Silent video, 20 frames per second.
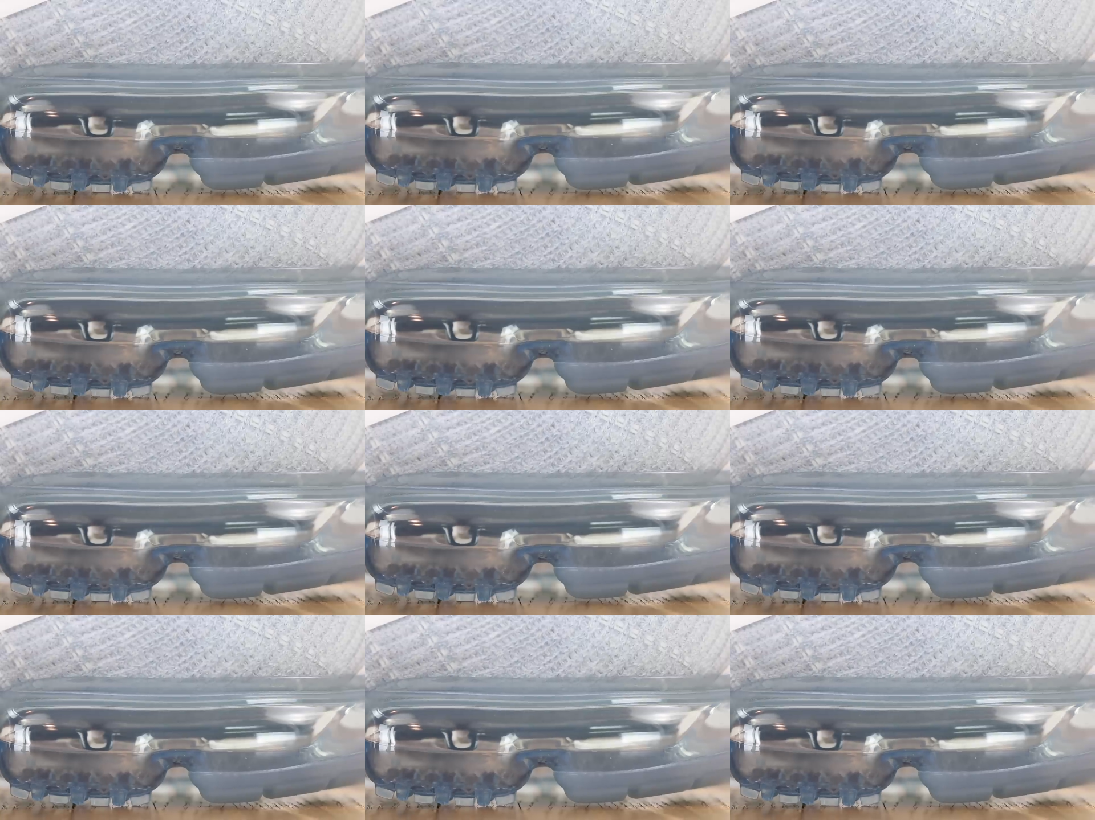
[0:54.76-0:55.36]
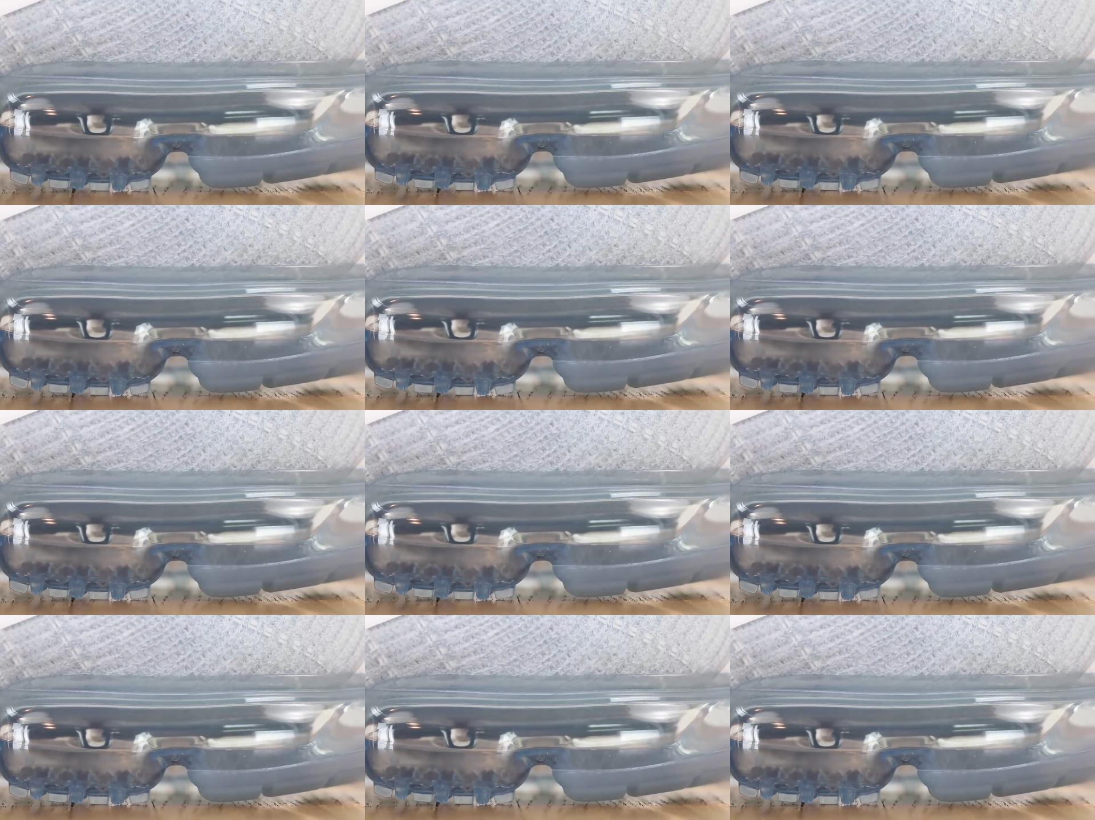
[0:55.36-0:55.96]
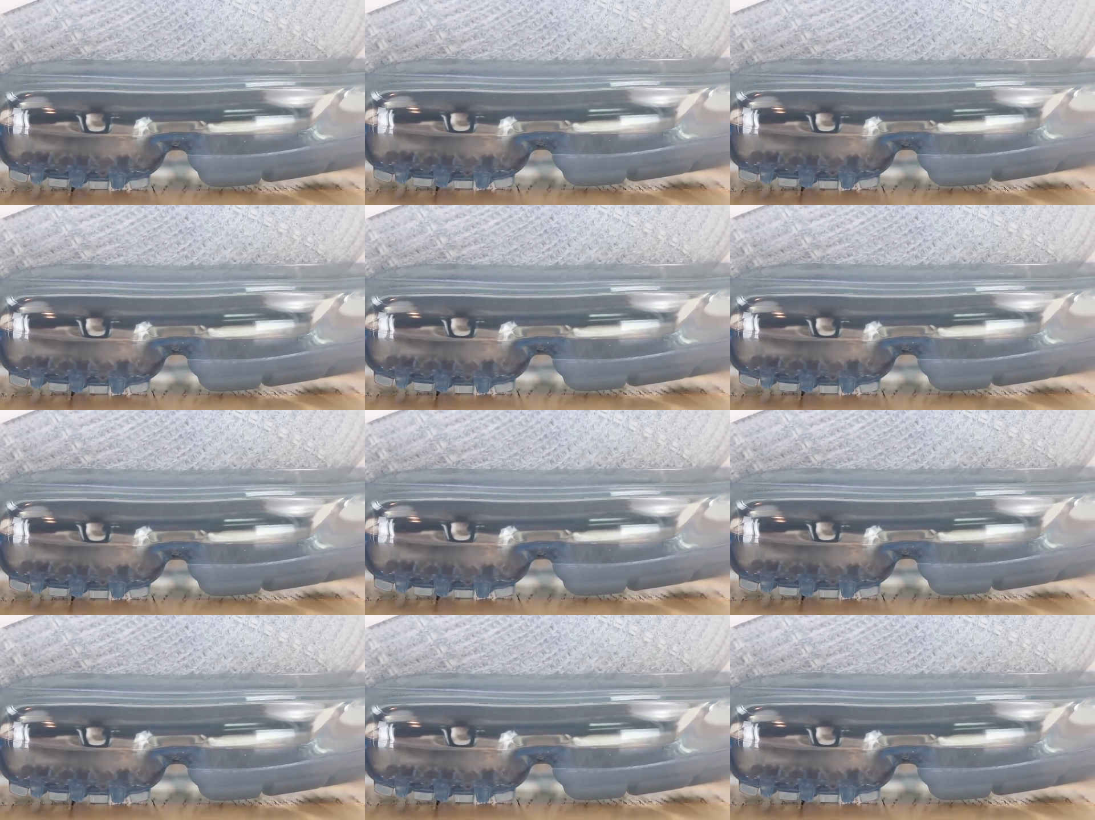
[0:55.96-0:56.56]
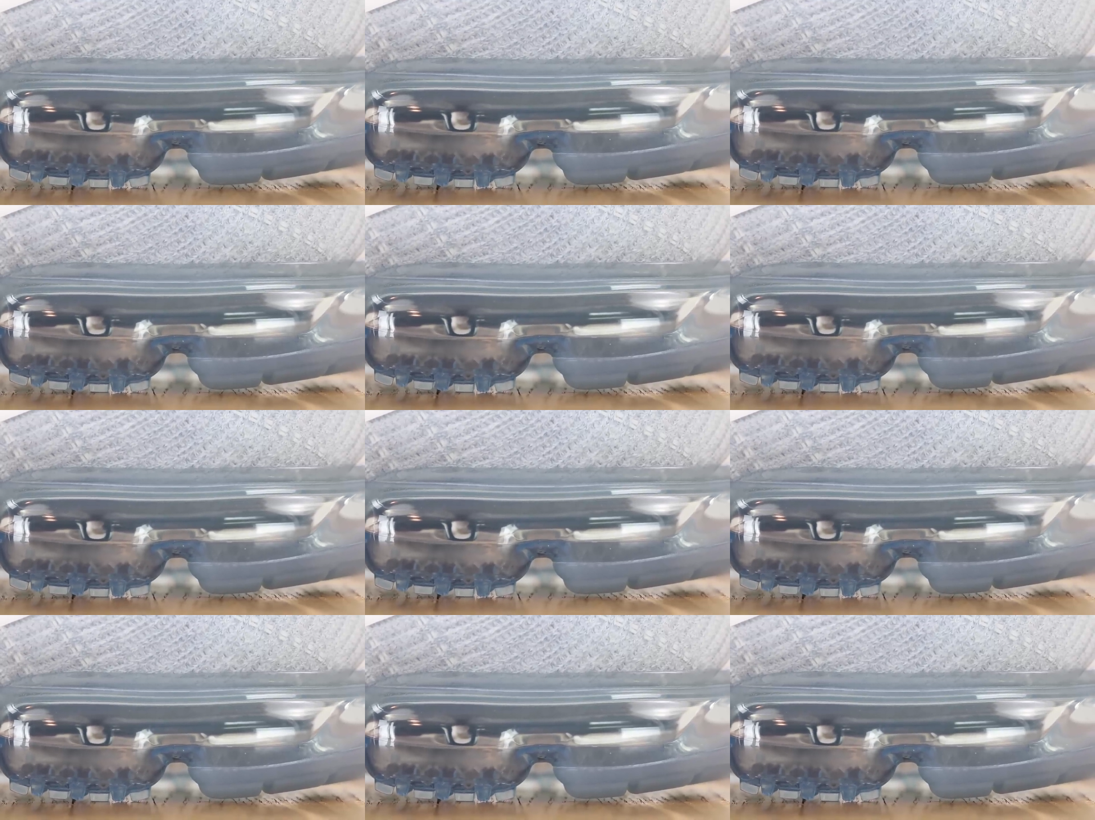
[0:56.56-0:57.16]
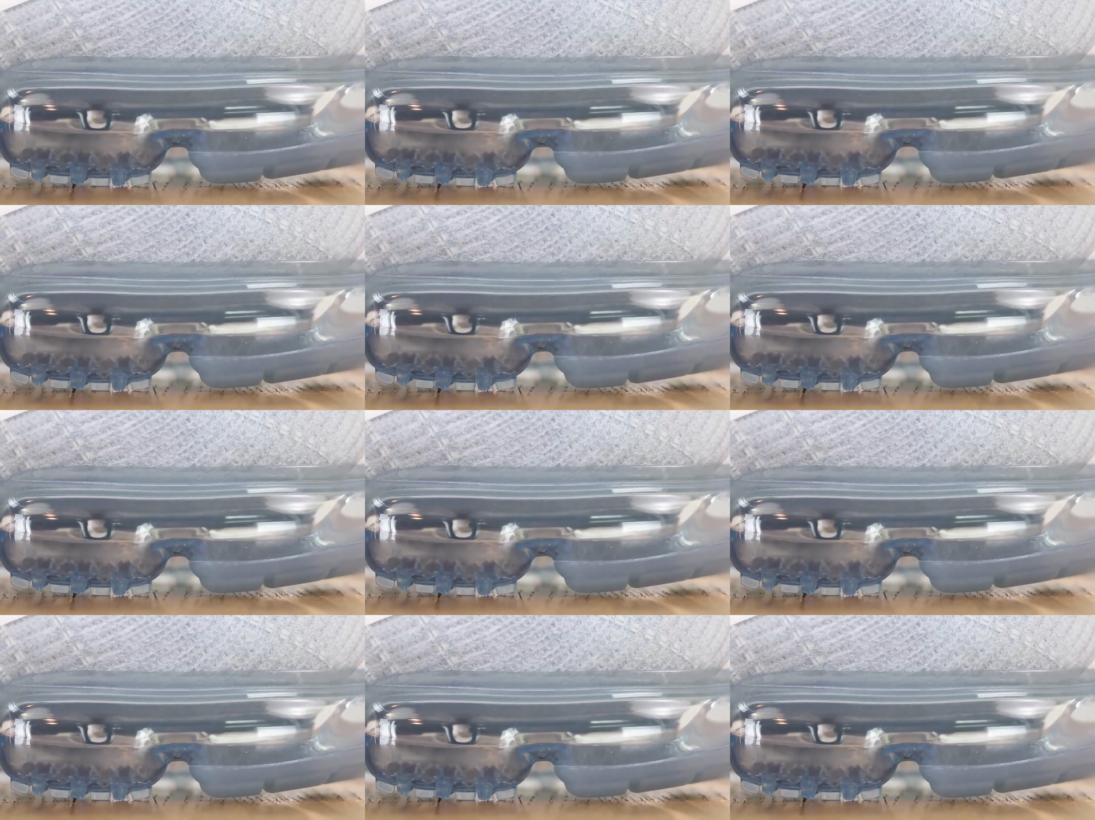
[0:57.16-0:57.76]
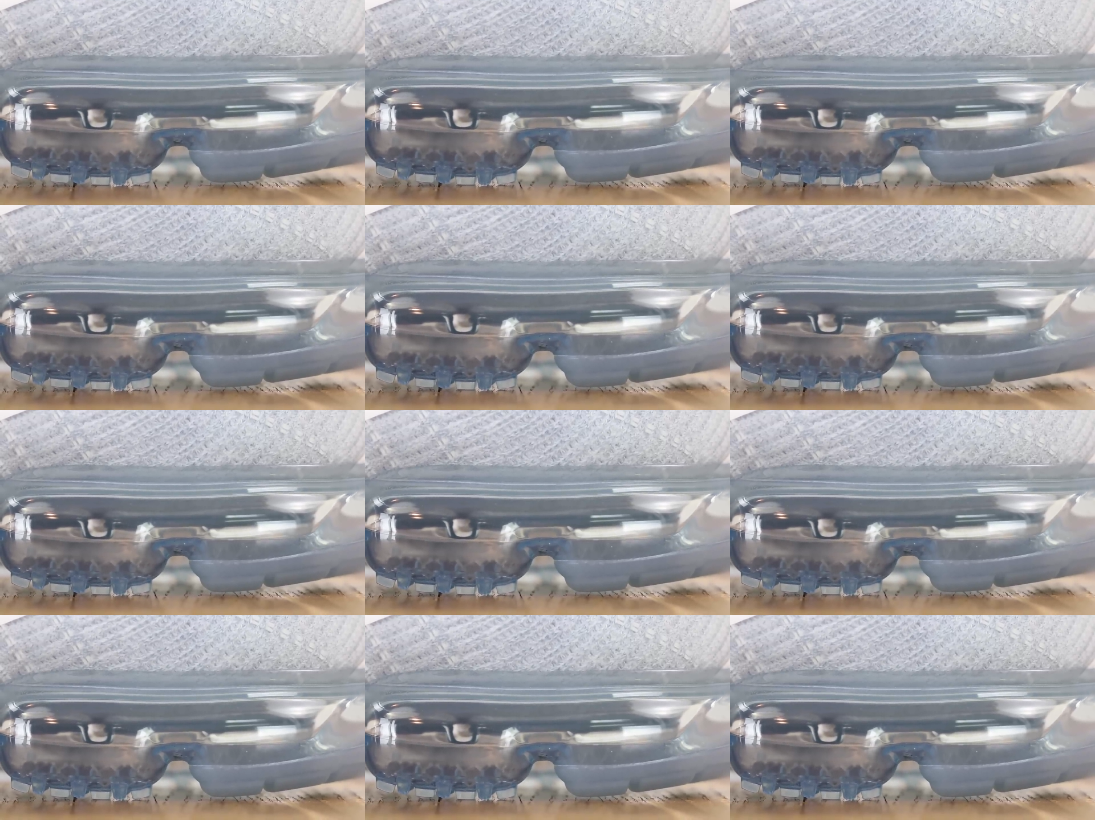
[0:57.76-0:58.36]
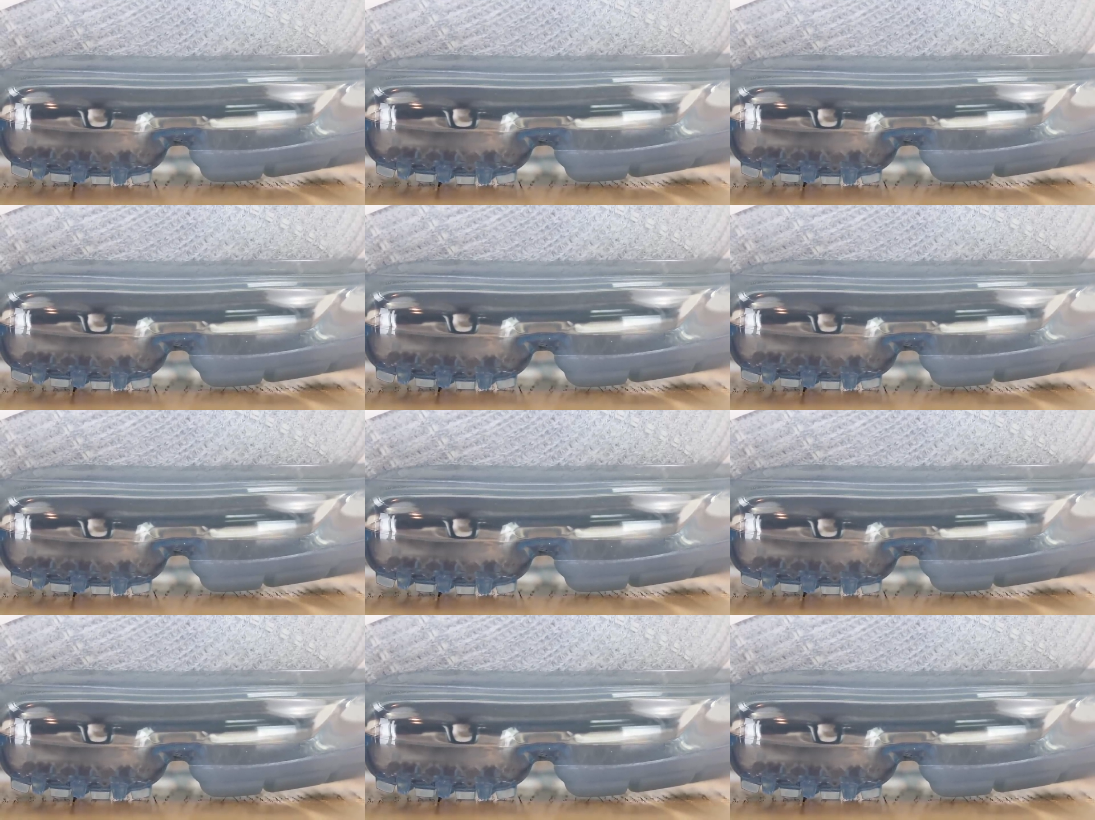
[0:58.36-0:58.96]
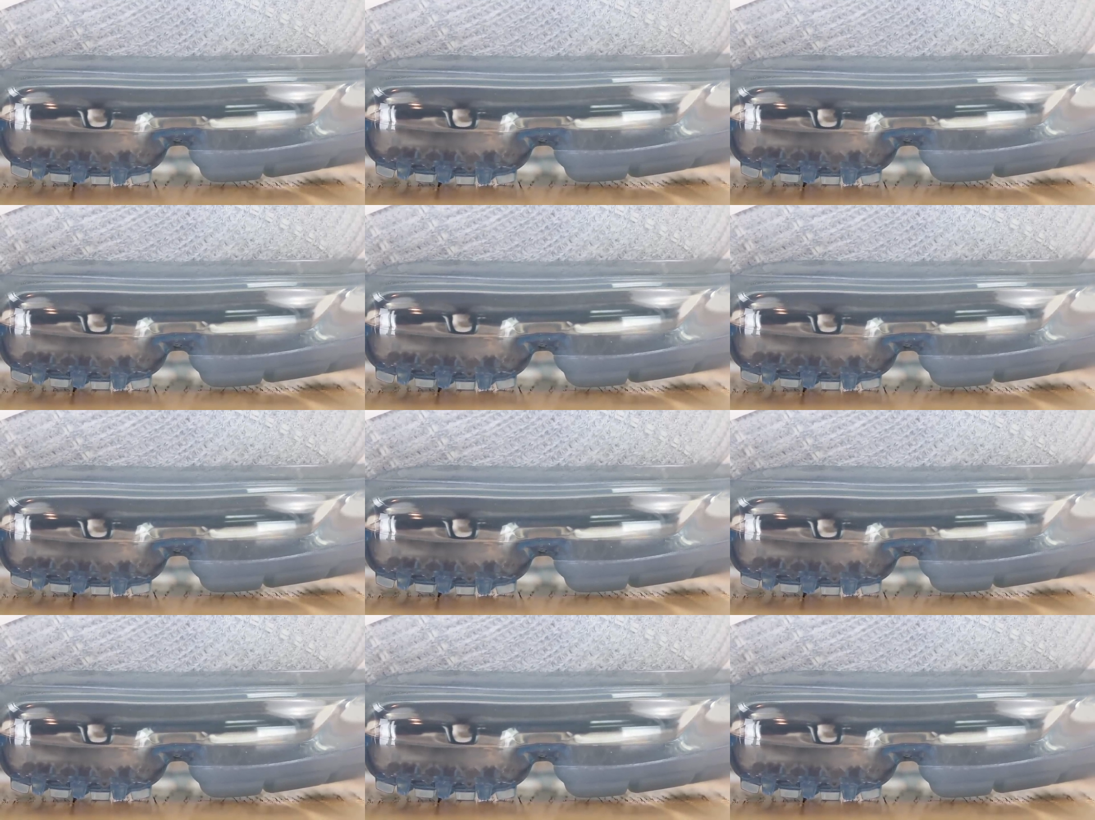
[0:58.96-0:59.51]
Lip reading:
(no speaker visible)